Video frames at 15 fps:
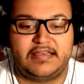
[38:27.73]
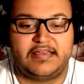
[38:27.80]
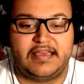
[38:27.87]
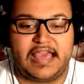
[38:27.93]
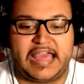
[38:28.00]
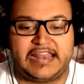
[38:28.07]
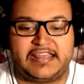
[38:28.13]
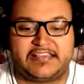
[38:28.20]

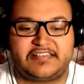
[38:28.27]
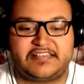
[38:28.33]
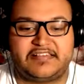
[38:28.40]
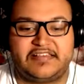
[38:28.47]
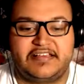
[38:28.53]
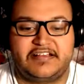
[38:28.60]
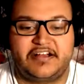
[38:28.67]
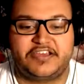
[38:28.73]
Alex,
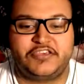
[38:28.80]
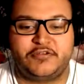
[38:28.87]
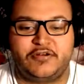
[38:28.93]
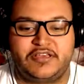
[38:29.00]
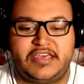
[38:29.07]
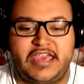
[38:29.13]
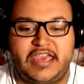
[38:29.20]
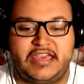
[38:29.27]
are you
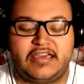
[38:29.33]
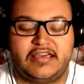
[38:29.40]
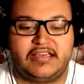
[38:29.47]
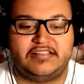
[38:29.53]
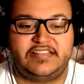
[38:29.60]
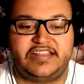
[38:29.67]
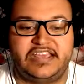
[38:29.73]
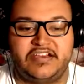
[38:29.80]
okay?
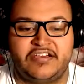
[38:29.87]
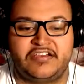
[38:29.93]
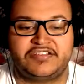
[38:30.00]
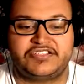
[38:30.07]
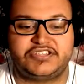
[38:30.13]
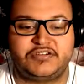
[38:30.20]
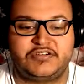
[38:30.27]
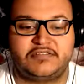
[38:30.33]
Did he hurt
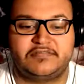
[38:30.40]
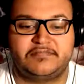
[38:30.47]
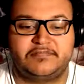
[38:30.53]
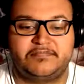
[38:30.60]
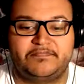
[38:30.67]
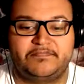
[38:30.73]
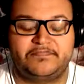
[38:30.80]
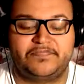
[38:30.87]
you?
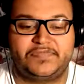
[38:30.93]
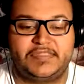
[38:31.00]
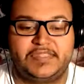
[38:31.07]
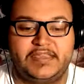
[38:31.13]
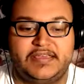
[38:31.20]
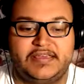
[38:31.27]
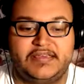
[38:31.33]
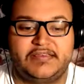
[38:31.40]

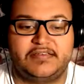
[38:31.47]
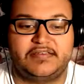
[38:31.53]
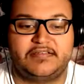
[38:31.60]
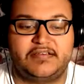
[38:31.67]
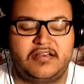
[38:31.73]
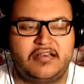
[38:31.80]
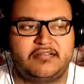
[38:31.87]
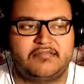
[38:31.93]

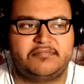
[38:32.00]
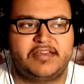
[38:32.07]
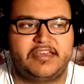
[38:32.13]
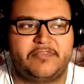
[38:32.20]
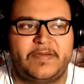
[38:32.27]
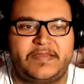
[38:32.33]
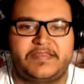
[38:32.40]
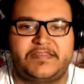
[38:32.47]
I
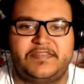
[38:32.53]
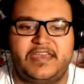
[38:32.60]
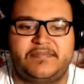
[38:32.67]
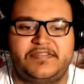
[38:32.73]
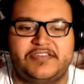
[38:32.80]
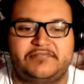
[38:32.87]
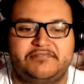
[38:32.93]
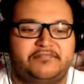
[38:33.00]
expected
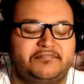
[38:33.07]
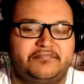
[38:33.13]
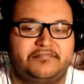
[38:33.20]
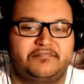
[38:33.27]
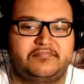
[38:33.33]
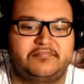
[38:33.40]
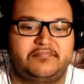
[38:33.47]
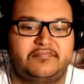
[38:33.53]
Damian.
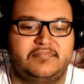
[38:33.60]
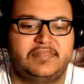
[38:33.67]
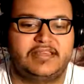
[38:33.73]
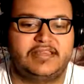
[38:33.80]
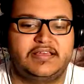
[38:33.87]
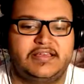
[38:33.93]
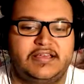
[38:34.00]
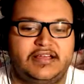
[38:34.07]

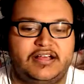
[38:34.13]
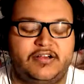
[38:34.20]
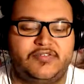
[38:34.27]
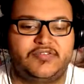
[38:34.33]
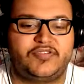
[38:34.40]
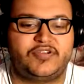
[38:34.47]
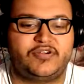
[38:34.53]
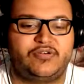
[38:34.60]
Oh,
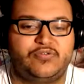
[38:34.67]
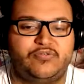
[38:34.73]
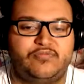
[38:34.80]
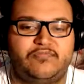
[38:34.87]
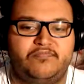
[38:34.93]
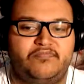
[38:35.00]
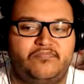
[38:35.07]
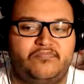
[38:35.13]
so...
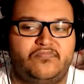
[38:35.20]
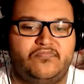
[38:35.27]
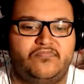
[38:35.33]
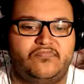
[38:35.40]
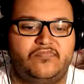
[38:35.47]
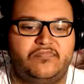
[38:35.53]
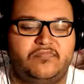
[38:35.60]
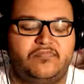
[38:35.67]

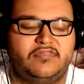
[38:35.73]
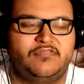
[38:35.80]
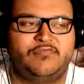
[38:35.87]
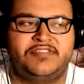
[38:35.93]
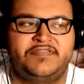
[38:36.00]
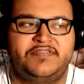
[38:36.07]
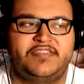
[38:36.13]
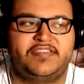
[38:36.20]

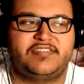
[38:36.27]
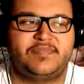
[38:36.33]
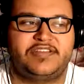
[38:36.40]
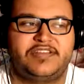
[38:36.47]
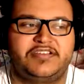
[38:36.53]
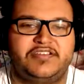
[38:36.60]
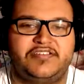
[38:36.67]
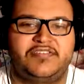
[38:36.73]
wouldn't this have been a
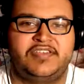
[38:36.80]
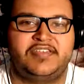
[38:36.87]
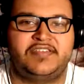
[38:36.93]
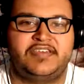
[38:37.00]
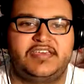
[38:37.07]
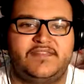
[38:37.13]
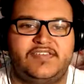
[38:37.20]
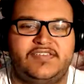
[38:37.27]
good scene to
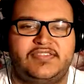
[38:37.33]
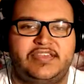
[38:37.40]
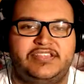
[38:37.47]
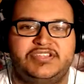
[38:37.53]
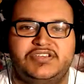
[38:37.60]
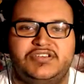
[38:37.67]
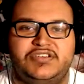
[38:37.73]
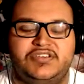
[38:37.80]
give a
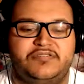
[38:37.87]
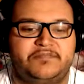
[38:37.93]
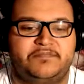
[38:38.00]
CG to?